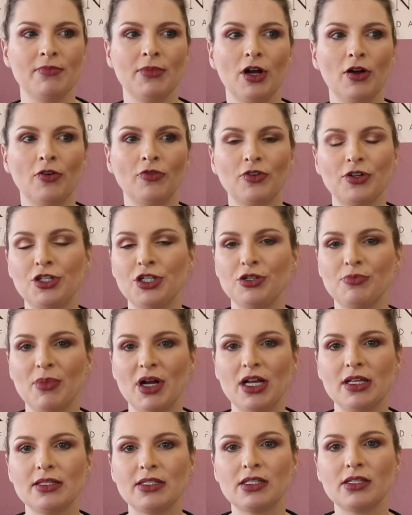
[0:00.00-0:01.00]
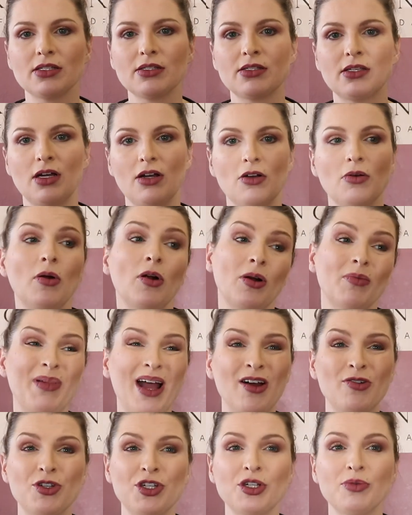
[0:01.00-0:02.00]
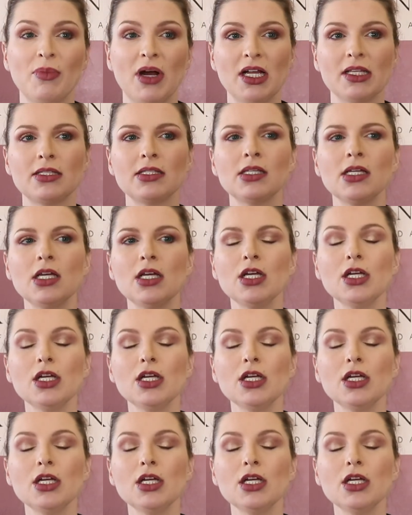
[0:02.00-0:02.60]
over 2 months, or about 2 months.